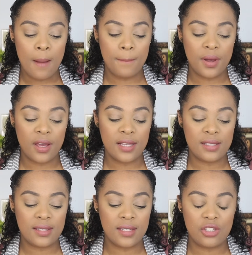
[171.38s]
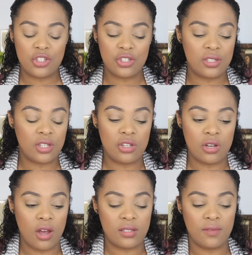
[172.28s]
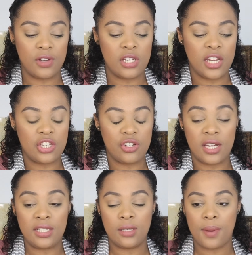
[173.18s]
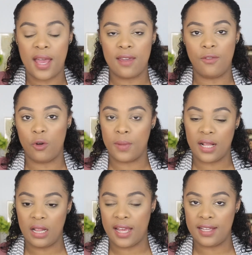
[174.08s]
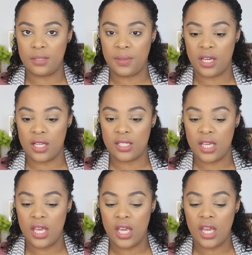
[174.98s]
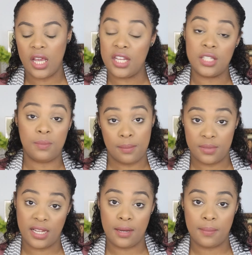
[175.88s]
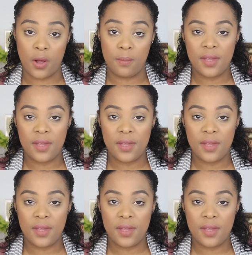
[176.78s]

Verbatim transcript: But it's, it's just such an awesome foundation. I need to buy it for my clients because it is tickly bomb.